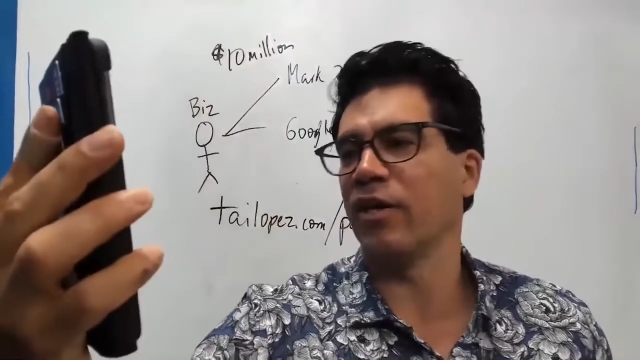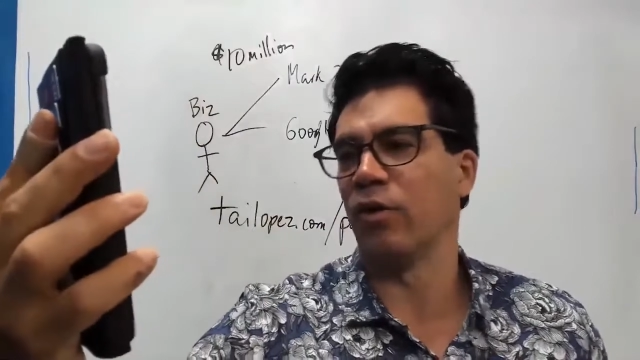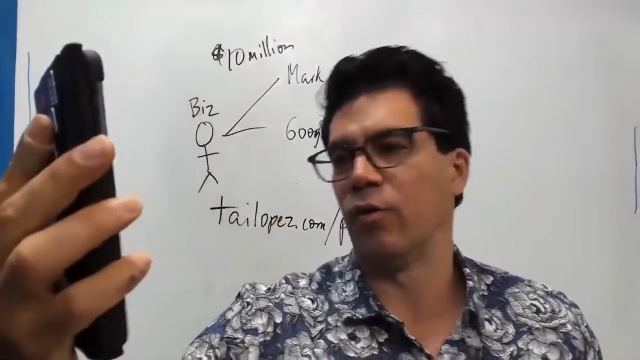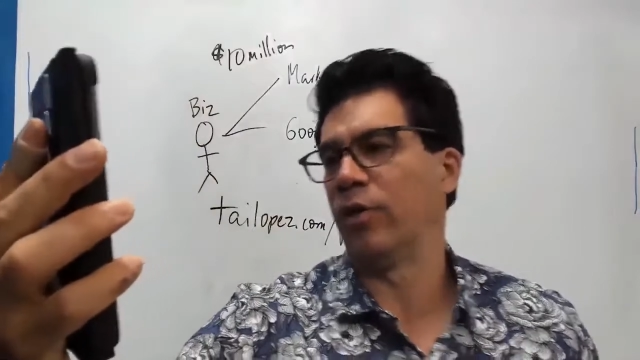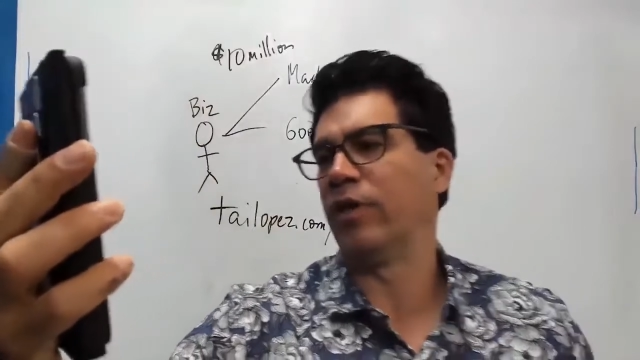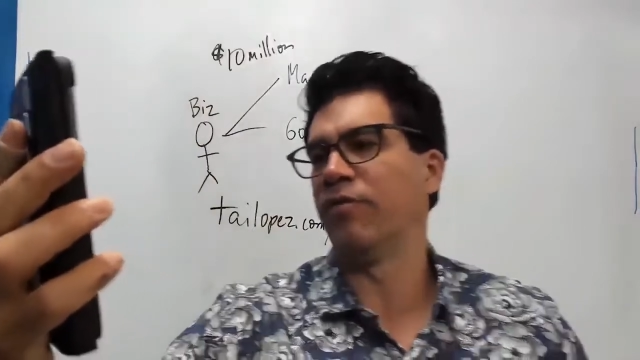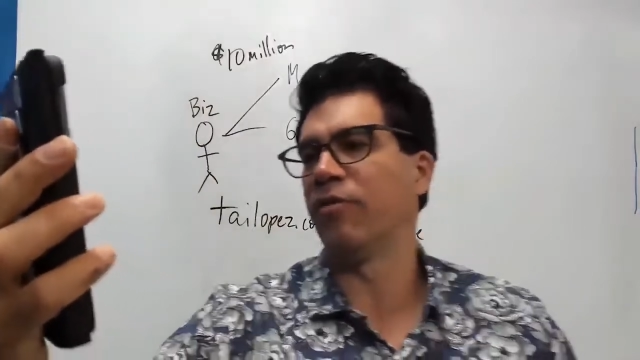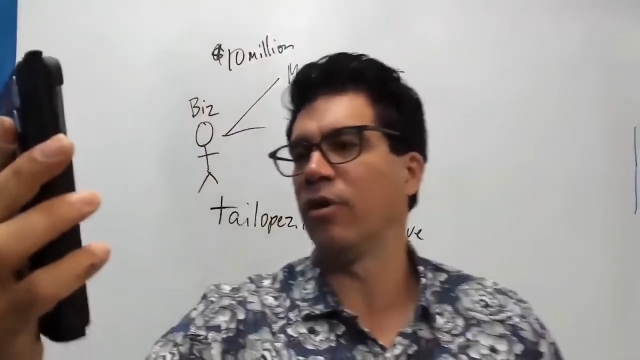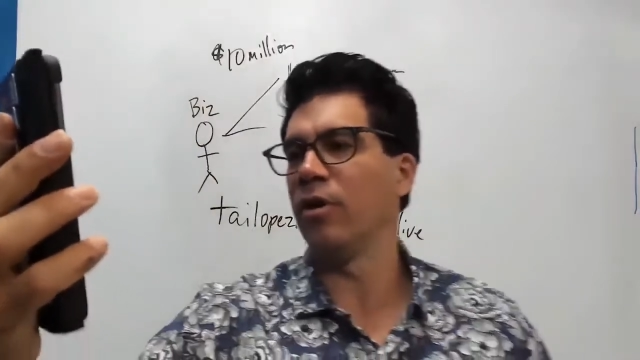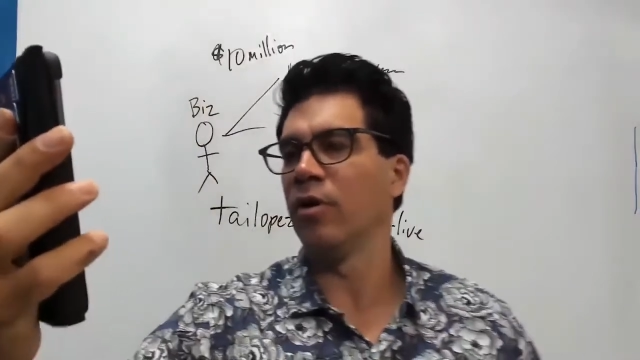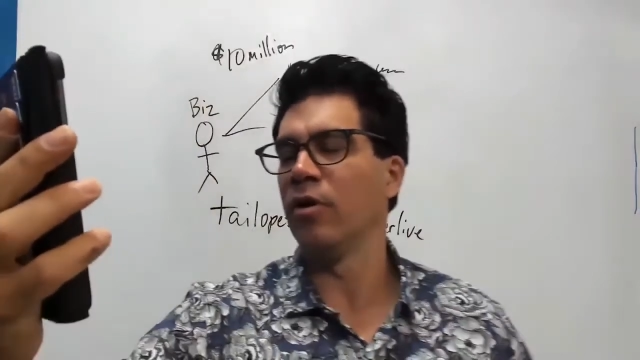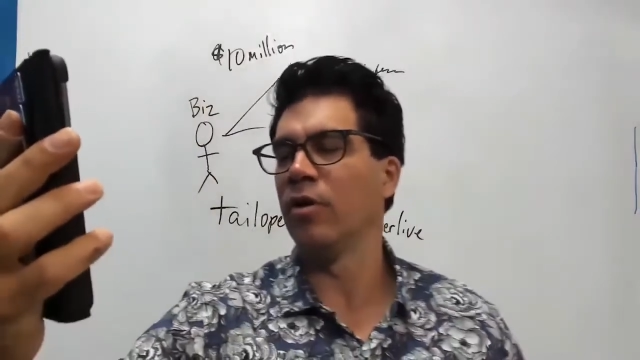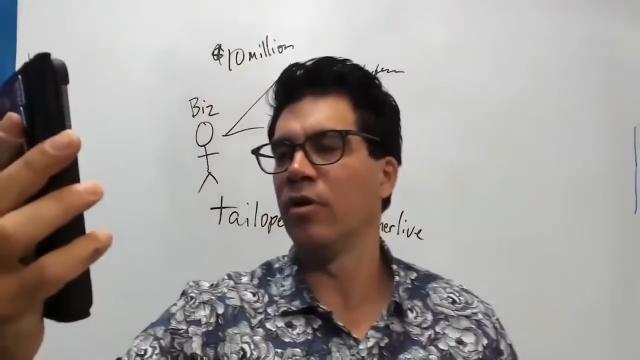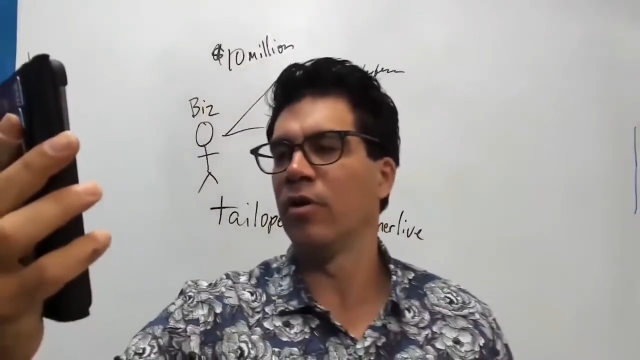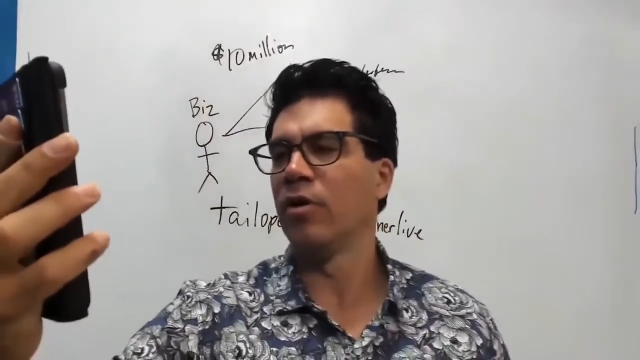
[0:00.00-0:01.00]
thing or whatever?
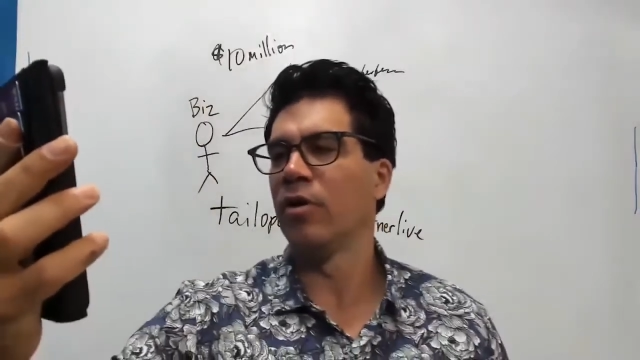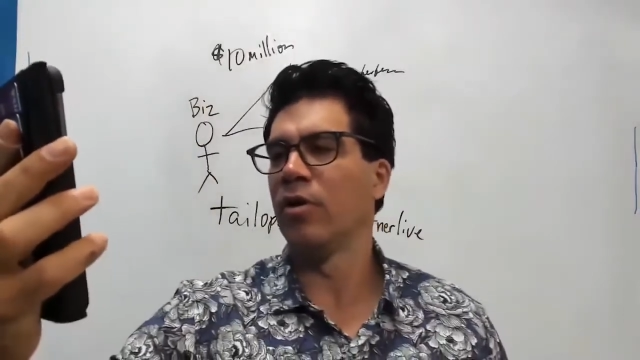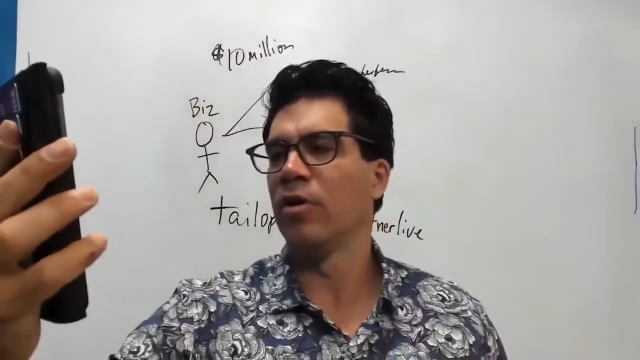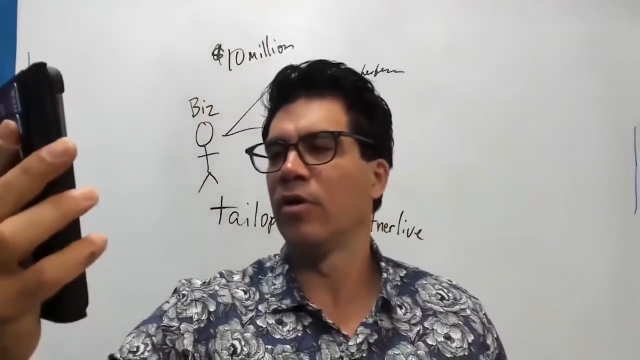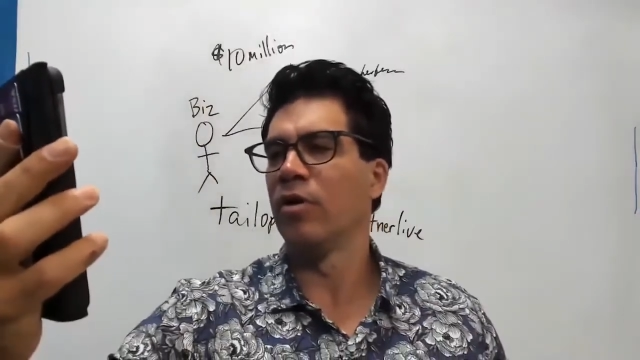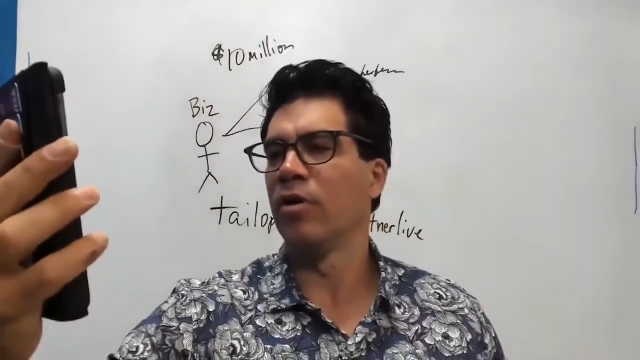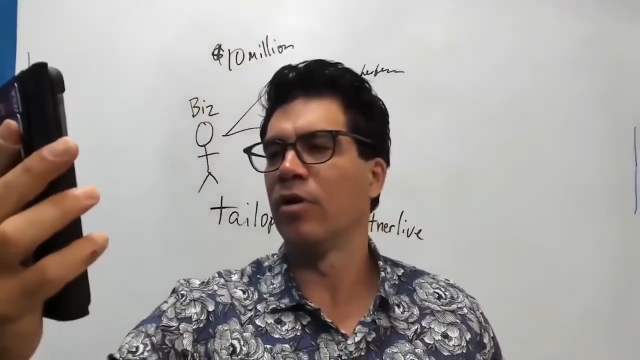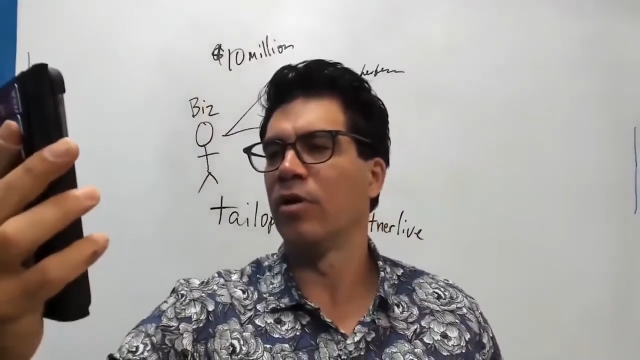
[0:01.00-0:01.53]
No, digital